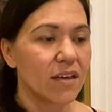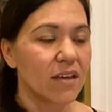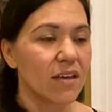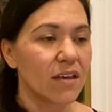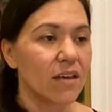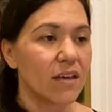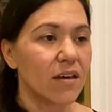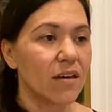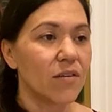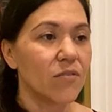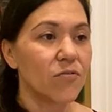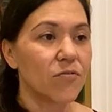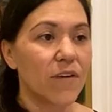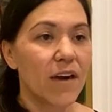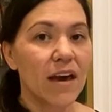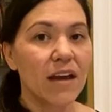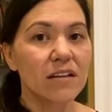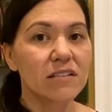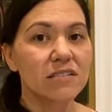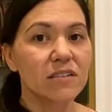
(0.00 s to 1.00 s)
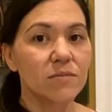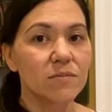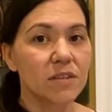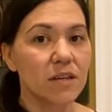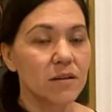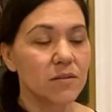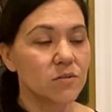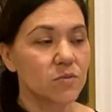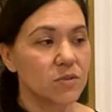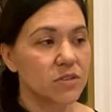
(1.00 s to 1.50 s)
Uh, in fact,
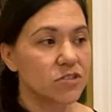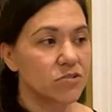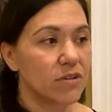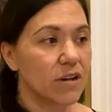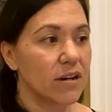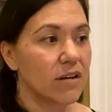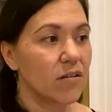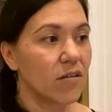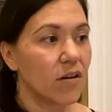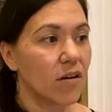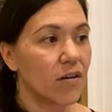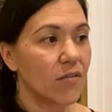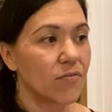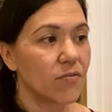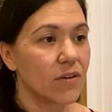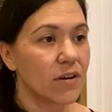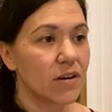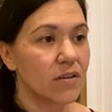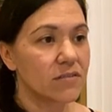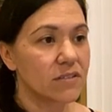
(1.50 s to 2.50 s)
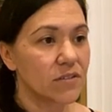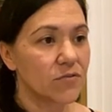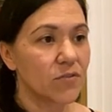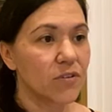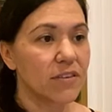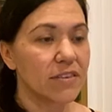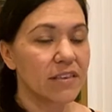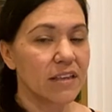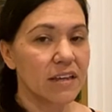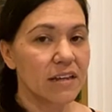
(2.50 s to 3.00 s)
sometimes we trade off uh,
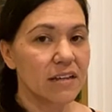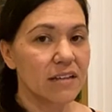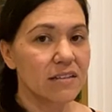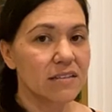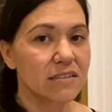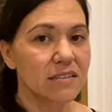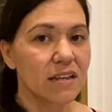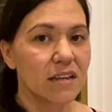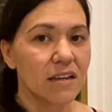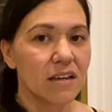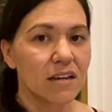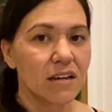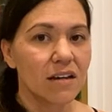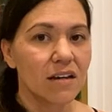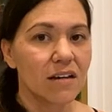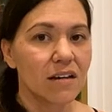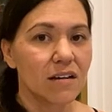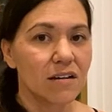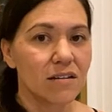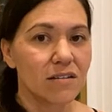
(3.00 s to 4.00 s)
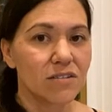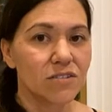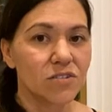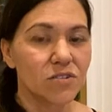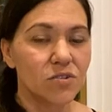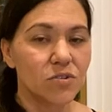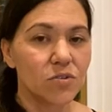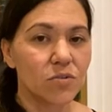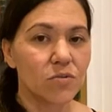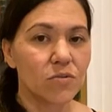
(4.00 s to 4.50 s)
different things uh,
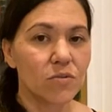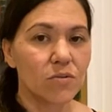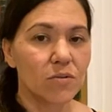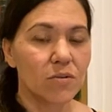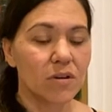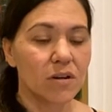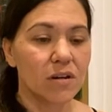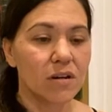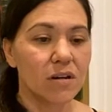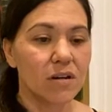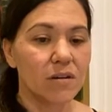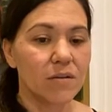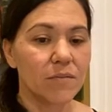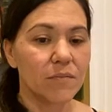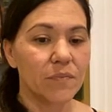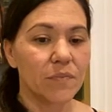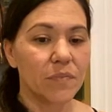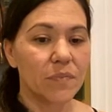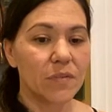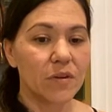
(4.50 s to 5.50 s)
to, um,